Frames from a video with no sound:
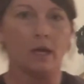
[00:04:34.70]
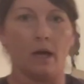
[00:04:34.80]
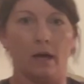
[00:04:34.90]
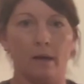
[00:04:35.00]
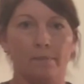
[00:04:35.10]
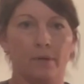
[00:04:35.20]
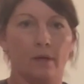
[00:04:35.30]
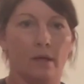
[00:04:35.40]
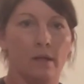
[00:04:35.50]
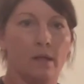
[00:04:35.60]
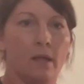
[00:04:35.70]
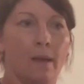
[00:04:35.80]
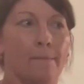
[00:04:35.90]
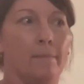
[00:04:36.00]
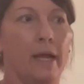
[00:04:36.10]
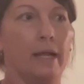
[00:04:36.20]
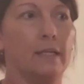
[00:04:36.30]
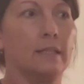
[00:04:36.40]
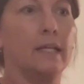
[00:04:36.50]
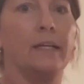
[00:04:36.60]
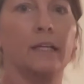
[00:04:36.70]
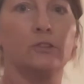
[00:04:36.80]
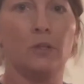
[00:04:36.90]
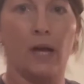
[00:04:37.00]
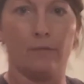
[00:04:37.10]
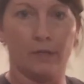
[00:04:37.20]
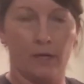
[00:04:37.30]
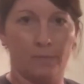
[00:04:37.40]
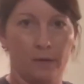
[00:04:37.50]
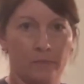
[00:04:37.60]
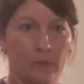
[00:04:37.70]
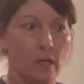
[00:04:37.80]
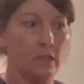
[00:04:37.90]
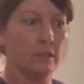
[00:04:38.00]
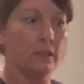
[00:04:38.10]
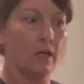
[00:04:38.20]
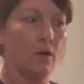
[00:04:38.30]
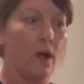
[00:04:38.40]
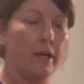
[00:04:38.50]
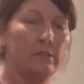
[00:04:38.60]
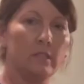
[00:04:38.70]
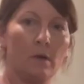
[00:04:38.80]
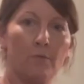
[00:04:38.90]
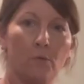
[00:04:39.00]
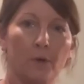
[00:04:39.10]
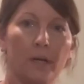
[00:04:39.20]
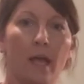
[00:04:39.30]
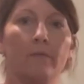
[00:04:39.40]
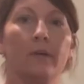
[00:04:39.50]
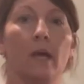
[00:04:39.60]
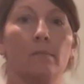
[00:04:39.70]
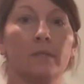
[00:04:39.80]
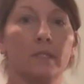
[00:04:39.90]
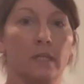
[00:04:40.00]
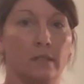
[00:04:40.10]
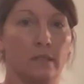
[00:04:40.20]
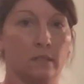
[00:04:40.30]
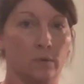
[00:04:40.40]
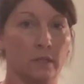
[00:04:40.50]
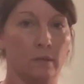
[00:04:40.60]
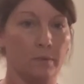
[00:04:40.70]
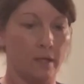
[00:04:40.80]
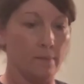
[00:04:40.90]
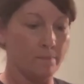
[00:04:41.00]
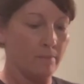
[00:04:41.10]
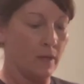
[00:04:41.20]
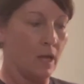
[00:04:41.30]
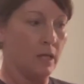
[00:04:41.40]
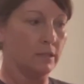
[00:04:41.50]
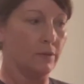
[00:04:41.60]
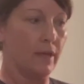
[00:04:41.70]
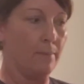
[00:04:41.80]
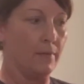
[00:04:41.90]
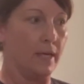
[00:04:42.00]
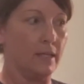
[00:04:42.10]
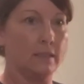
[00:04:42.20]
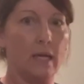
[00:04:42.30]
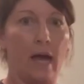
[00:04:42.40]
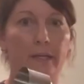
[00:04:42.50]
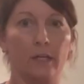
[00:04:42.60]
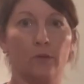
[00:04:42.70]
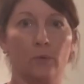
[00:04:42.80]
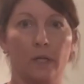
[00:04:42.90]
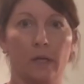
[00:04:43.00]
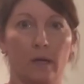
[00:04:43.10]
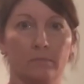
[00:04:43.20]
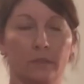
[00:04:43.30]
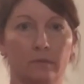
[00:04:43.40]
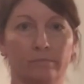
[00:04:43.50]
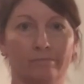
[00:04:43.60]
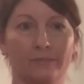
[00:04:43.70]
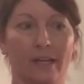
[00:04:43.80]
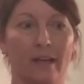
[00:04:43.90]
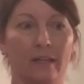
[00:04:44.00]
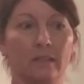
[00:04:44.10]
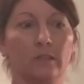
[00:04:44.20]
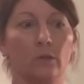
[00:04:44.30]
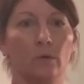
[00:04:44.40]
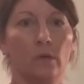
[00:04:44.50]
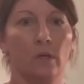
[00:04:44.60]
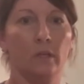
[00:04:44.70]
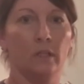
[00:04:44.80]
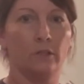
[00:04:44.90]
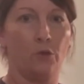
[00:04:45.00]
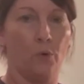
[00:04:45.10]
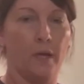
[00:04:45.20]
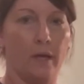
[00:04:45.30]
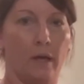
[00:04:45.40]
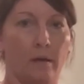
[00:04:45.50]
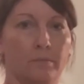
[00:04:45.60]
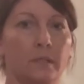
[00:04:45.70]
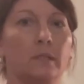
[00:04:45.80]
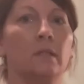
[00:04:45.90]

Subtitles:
cup makes an extra half cup. So, I use about 4.5 cups in this recipe. So, that means I need 3 cups. Okay? So, because 3 cups.